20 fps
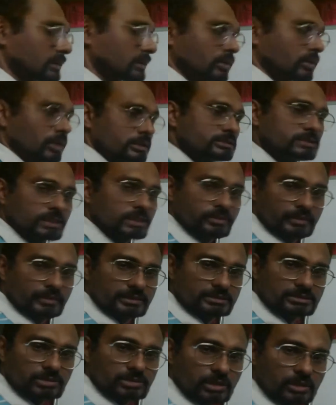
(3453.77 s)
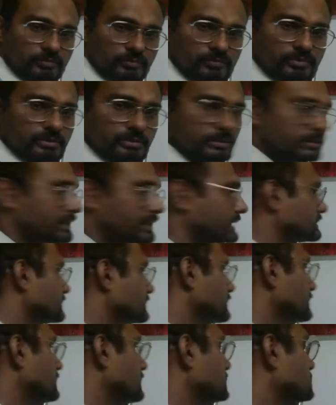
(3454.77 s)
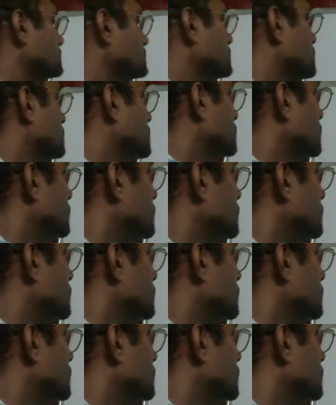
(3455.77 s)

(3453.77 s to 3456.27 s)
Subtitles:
the consequence of that is